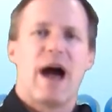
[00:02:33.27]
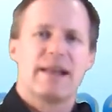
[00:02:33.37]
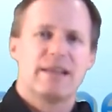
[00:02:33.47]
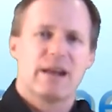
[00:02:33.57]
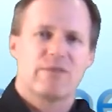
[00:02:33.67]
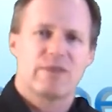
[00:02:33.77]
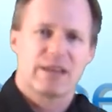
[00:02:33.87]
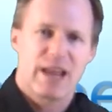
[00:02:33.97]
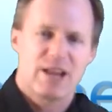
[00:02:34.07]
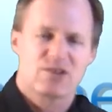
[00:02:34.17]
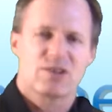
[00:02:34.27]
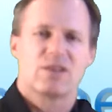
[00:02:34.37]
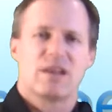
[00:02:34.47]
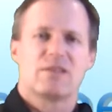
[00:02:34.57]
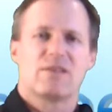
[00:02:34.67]
identification,
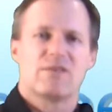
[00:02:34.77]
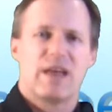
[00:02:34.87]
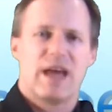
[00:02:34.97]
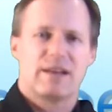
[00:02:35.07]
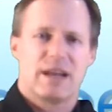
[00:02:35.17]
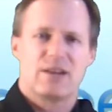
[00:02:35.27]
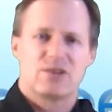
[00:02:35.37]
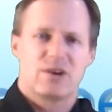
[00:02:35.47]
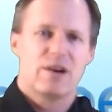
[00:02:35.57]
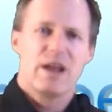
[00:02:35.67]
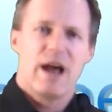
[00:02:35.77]
things of that nature,